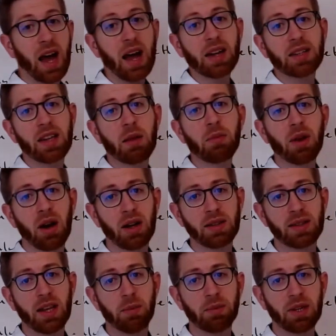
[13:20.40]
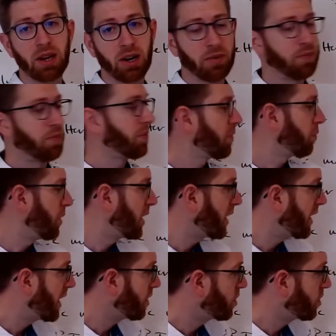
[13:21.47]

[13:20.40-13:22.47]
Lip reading: same concept here. We can actually